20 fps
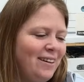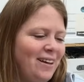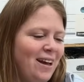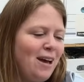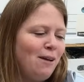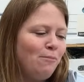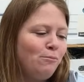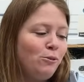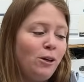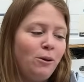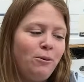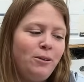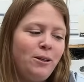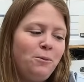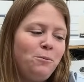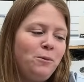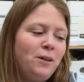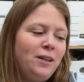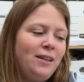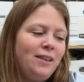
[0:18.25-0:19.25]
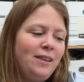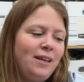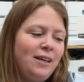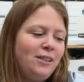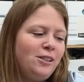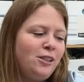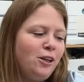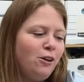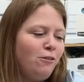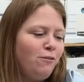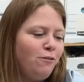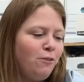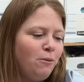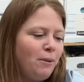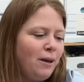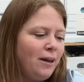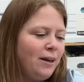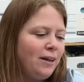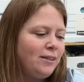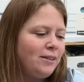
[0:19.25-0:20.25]
Um, so I did want to thank Cheryl for
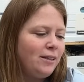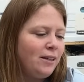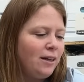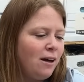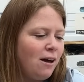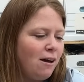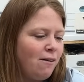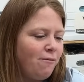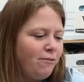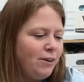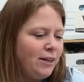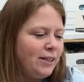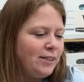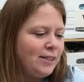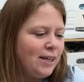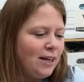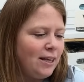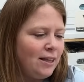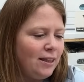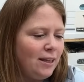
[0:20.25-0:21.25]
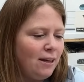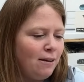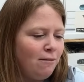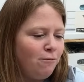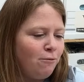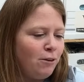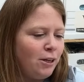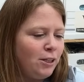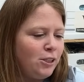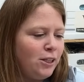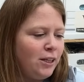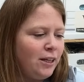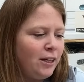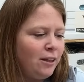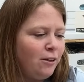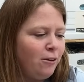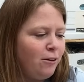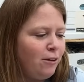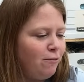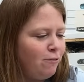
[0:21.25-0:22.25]
buying us a coffee. Said love watching and
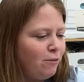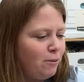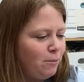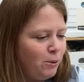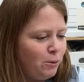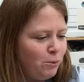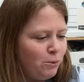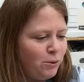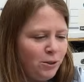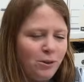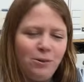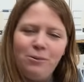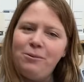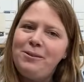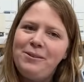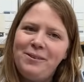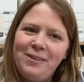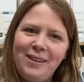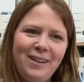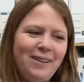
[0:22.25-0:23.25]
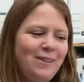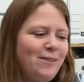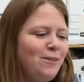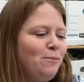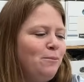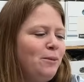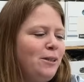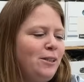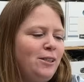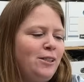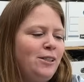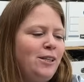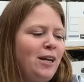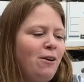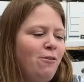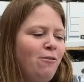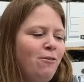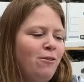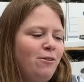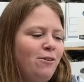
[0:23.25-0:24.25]
learning from you too. So thank you so much,
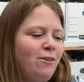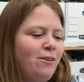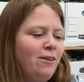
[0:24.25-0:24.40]
Cheryl.